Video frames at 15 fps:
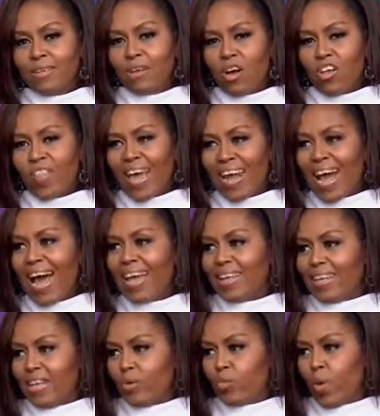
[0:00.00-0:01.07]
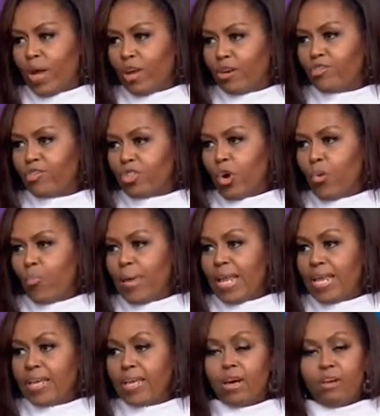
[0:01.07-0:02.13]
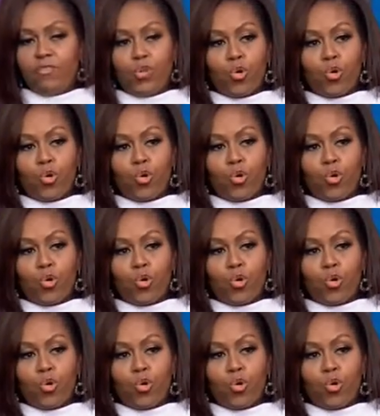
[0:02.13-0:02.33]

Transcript: on that island where so many of